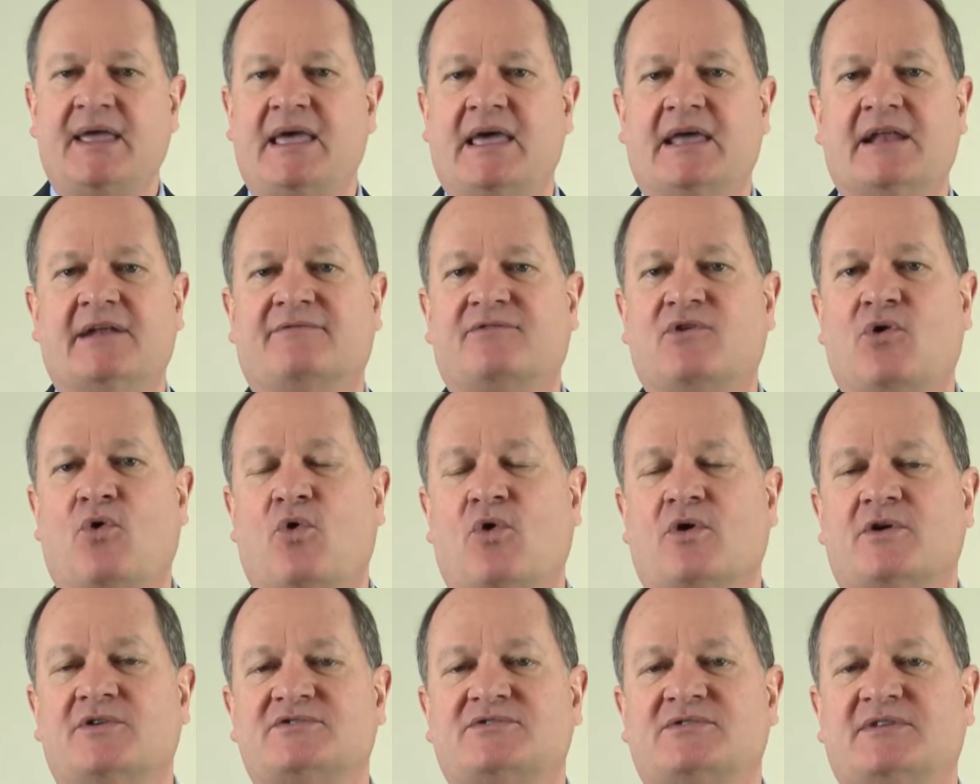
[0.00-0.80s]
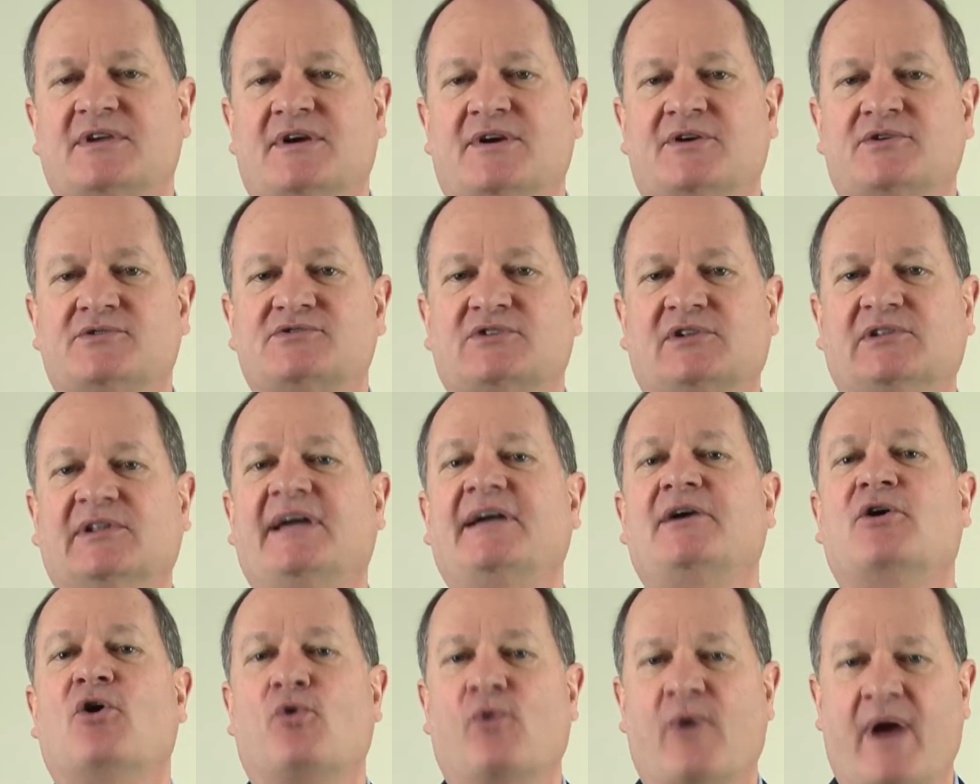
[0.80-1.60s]
And of course, there's
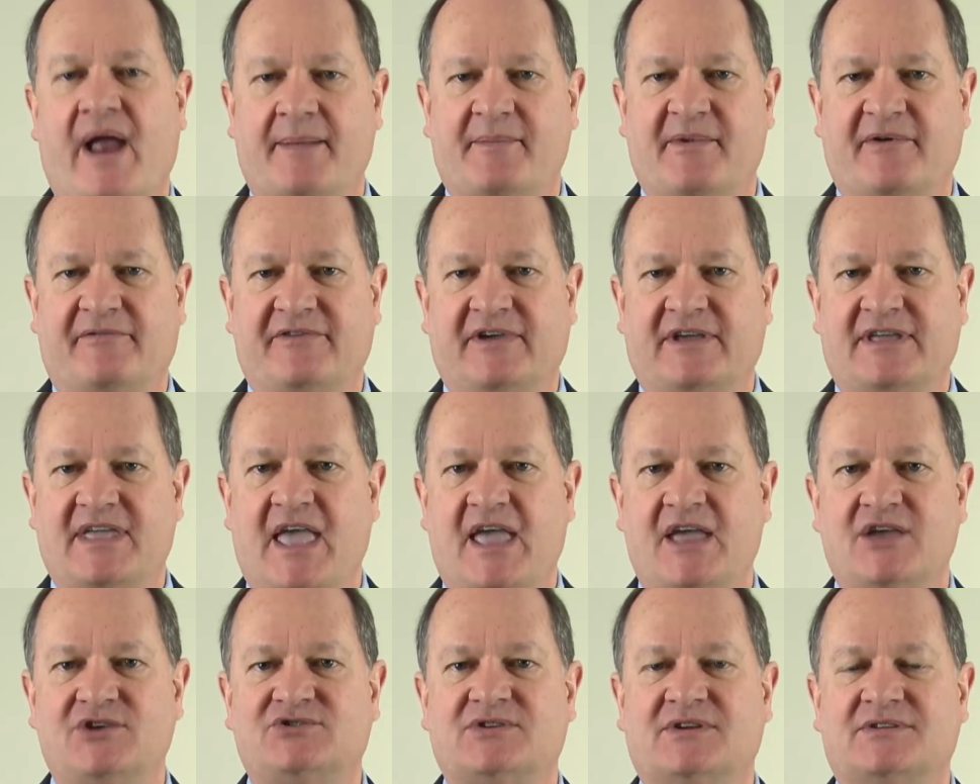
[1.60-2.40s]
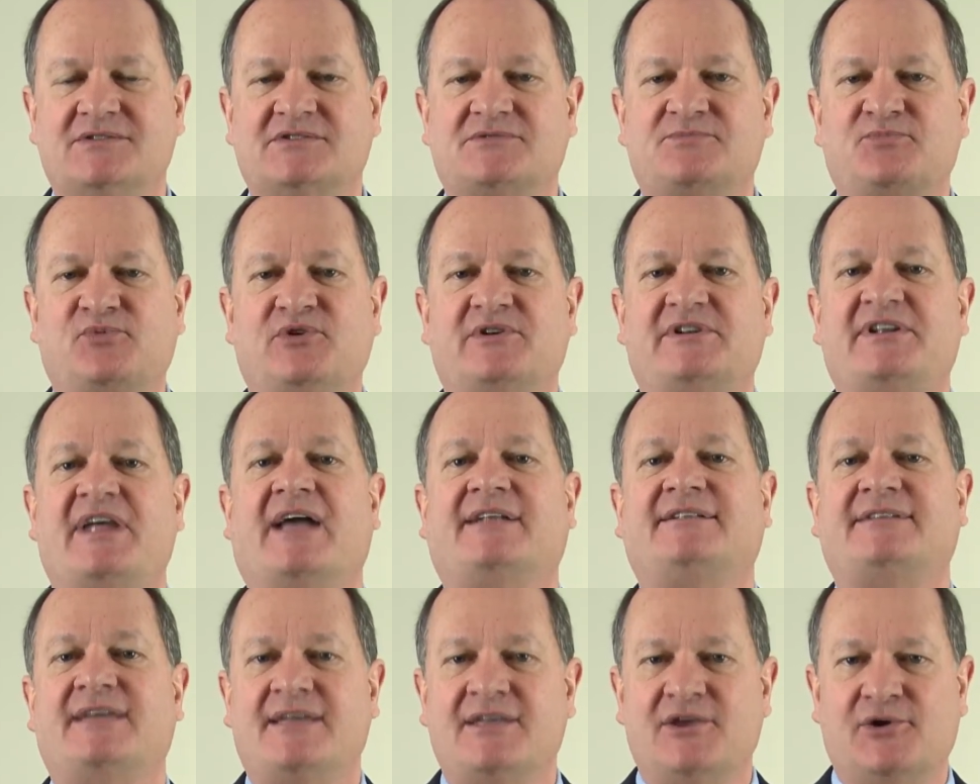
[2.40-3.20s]
legal ramifications,
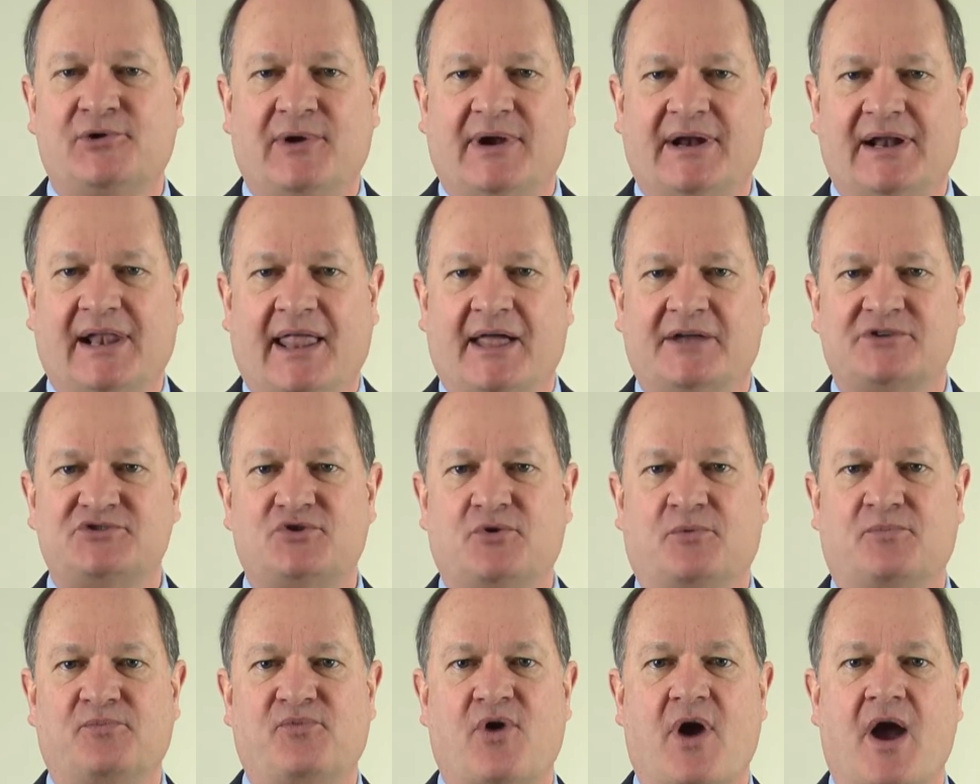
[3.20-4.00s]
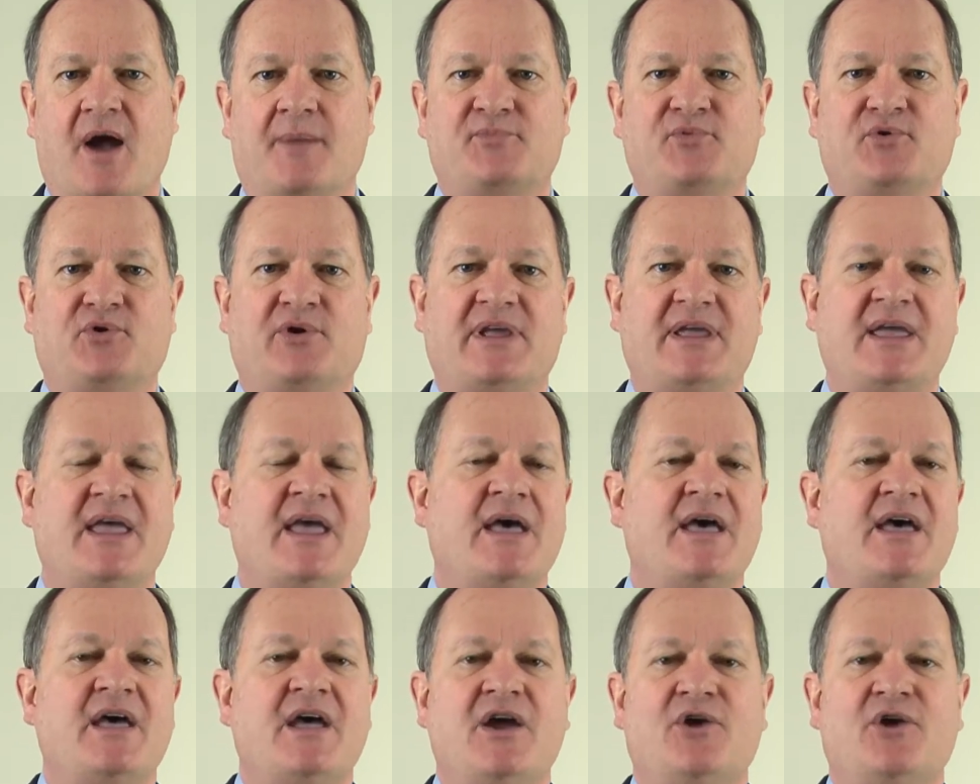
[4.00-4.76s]
protecting your intellectual property,